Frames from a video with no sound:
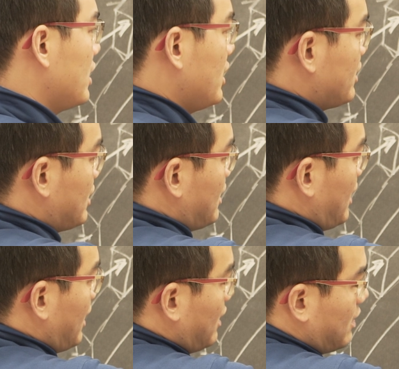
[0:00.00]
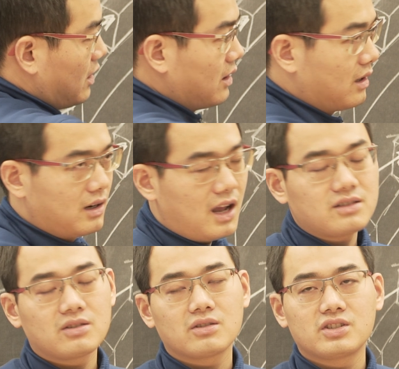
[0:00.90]
is the
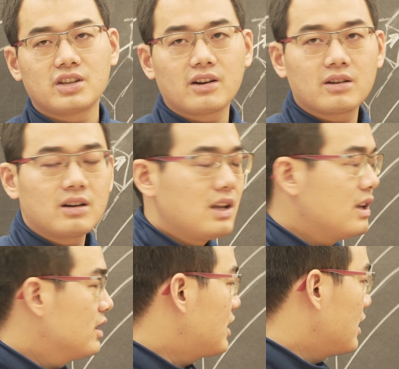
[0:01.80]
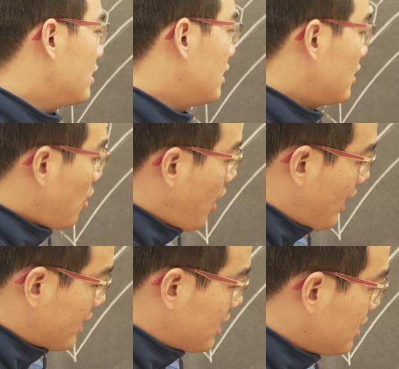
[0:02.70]
laser shear
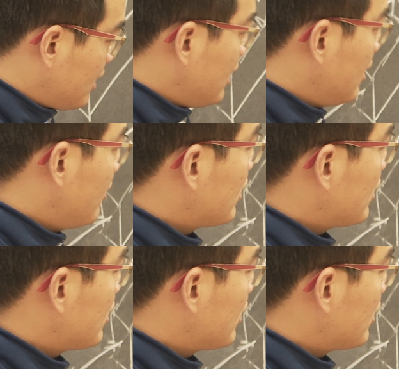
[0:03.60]
crack. For